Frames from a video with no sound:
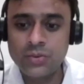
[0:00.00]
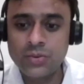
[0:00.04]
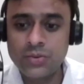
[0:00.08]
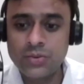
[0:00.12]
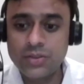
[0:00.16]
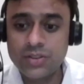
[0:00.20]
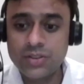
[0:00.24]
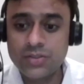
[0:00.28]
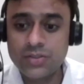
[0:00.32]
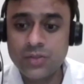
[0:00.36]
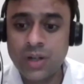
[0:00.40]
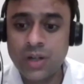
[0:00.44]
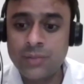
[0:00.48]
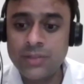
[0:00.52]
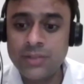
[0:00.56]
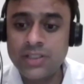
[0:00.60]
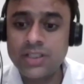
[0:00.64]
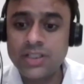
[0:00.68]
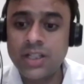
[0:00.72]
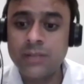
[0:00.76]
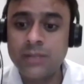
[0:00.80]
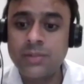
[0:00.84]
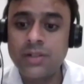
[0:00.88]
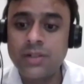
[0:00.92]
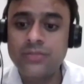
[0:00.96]
Swami is
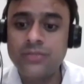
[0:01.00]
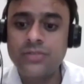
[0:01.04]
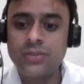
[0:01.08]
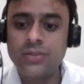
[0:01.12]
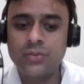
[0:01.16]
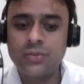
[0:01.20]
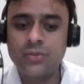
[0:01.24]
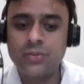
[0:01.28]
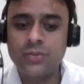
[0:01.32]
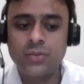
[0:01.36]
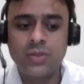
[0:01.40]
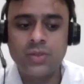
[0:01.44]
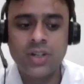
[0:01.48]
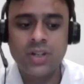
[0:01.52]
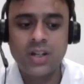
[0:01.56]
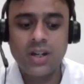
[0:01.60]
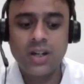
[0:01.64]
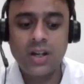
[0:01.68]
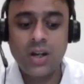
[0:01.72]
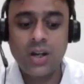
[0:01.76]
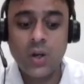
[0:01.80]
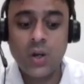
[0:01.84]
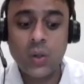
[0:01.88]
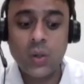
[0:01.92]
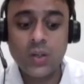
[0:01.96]
above you.
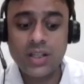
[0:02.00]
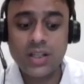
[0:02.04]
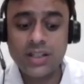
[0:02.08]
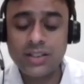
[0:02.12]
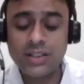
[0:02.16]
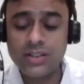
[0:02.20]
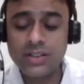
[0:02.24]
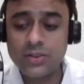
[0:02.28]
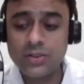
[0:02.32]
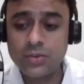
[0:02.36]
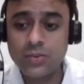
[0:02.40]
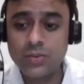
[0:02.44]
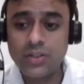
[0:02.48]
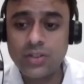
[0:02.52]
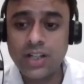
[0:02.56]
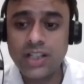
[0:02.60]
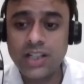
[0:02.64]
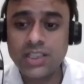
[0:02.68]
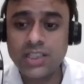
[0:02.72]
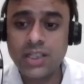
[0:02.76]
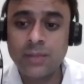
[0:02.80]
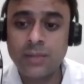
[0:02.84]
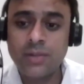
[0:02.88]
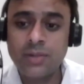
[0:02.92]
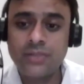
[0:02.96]
How can you
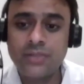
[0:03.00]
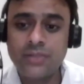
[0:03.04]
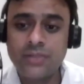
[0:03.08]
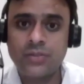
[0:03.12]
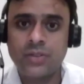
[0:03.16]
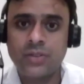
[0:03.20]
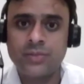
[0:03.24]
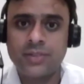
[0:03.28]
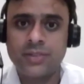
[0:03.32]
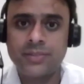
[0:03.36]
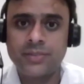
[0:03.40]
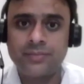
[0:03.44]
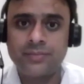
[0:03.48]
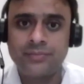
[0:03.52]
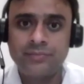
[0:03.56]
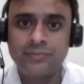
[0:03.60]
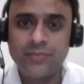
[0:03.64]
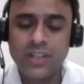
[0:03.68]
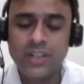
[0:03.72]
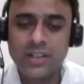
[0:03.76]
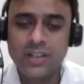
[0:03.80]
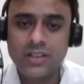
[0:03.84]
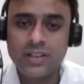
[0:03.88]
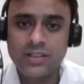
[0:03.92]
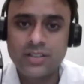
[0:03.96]
rise above Swami?
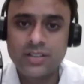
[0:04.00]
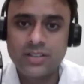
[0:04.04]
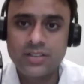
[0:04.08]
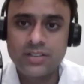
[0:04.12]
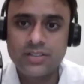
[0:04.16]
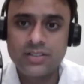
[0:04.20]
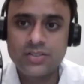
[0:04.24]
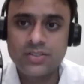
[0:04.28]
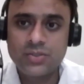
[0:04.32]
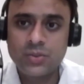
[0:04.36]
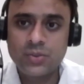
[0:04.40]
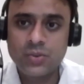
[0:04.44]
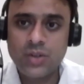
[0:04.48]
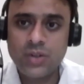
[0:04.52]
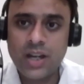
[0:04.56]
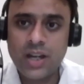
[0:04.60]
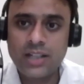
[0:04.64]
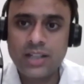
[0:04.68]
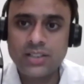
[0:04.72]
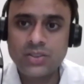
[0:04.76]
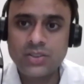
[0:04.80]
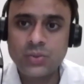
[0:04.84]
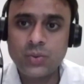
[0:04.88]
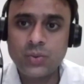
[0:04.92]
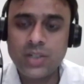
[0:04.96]
So
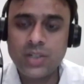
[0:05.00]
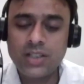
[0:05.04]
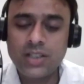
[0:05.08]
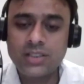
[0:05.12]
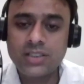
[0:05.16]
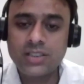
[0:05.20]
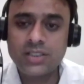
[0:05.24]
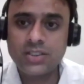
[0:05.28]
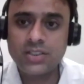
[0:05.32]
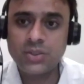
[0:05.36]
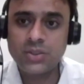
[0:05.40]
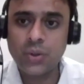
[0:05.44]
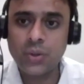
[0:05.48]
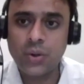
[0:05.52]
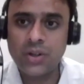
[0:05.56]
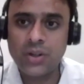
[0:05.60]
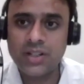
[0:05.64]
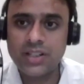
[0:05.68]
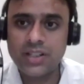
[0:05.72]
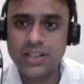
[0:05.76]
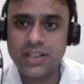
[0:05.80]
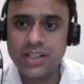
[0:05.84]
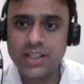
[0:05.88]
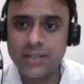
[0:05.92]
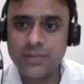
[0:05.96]
as soon as this
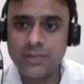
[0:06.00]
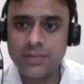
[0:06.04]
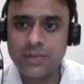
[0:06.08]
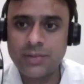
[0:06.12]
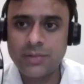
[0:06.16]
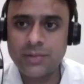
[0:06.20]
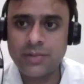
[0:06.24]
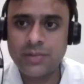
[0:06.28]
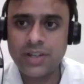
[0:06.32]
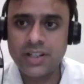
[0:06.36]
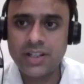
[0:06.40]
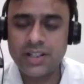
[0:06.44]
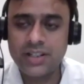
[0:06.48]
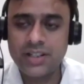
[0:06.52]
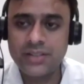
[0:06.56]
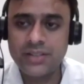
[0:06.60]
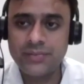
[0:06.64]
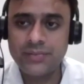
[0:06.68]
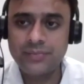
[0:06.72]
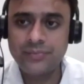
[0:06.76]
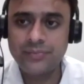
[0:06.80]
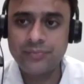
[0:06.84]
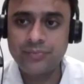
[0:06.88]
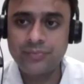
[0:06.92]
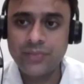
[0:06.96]
thought came in my mind,
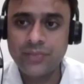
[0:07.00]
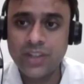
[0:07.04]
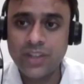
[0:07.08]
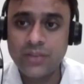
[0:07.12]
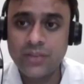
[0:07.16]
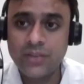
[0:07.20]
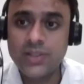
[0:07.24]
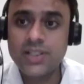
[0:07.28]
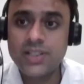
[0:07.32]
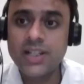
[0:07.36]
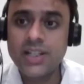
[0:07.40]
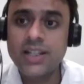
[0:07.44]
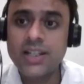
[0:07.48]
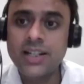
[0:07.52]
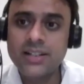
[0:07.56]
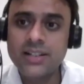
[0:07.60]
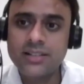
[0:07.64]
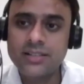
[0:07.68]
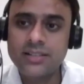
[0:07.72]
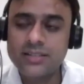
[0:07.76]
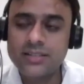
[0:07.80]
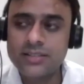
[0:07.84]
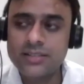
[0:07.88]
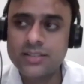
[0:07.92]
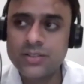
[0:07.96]
which I
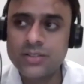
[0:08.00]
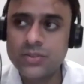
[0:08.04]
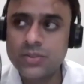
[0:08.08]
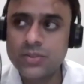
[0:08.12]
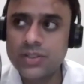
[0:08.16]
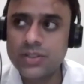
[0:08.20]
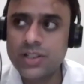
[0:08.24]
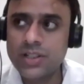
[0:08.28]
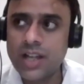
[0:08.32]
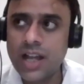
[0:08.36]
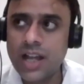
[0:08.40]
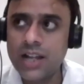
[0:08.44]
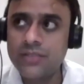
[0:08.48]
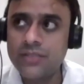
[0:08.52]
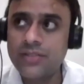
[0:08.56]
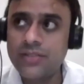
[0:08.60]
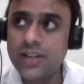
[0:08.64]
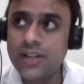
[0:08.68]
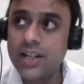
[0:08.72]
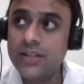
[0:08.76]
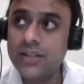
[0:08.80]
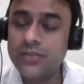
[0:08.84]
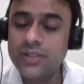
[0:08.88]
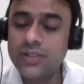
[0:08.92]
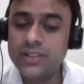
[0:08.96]
later,
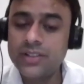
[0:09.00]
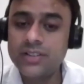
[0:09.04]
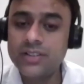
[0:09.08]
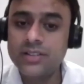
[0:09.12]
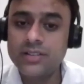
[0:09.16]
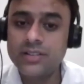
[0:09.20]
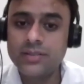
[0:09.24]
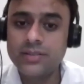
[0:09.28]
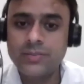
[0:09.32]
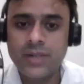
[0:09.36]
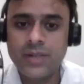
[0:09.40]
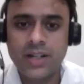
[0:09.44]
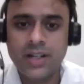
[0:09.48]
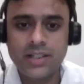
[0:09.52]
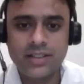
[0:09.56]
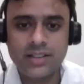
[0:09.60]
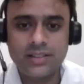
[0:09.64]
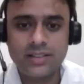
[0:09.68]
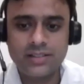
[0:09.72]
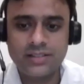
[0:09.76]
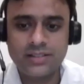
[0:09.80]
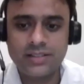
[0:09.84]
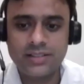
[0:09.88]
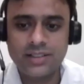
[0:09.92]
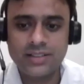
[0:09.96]
clarified with Bhagya
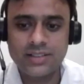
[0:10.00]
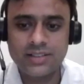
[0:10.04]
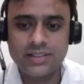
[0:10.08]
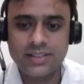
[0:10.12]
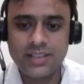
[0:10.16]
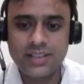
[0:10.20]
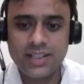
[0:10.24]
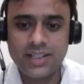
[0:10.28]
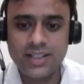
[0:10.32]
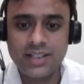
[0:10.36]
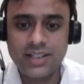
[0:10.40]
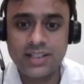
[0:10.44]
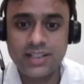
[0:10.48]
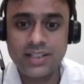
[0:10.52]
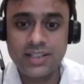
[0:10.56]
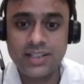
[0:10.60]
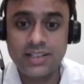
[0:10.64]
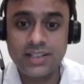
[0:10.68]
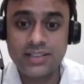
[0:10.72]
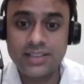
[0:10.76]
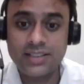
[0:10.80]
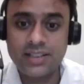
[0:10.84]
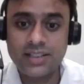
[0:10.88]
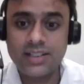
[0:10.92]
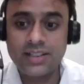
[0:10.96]
sir actually, and
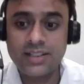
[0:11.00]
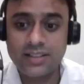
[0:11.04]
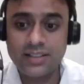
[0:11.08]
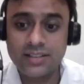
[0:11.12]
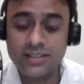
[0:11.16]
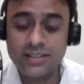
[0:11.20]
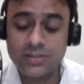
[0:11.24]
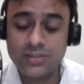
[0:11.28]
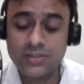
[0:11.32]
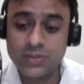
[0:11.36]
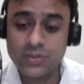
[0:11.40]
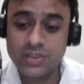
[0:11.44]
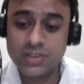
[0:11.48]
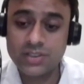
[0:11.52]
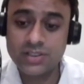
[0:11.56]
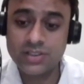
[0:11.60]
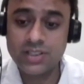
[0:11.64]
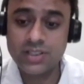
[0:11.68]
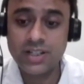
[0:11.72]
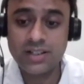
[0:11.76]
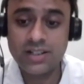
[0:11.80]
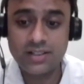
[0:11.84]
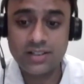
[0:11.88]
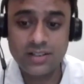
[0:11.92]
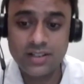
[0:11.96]
he said, yeah,
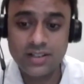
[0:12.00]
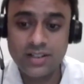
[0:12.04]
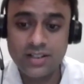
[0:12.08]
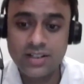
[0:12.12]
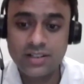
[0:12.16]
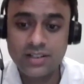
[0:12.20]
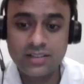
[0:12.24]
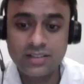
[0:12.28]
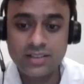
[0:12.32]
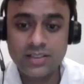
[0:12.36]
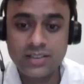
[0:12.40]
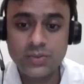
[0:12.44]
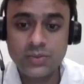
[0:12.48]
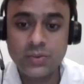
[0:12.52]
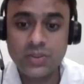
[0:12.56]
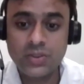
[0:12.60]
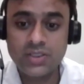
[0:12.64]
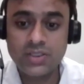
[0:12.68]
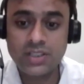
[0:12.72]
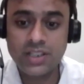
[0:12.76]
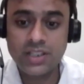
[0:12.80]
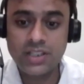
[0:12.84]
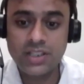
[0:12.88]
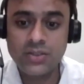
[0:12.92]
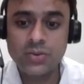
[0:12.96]
this
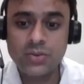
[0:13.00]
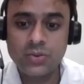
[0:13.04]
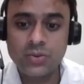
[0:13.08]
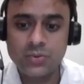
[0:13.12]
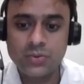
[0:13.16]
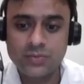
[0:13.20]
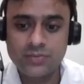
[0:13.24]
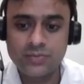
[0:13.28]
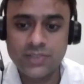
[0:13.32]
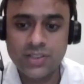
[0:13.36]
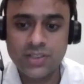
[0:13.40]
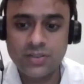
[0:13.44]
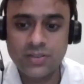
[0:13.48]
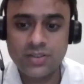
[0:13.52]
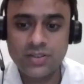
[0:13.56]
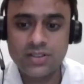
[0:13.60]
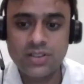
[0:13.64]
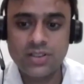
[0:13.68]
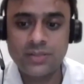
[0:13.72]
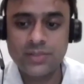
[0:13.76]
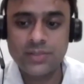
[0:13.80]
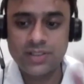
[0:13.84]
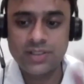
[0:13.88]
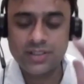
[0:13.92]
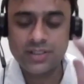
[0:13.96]
was ego that was
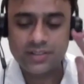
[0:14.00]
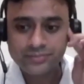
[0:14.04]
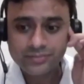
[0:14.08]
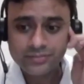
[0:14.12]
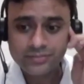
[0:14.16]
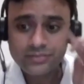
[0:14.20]
coming in.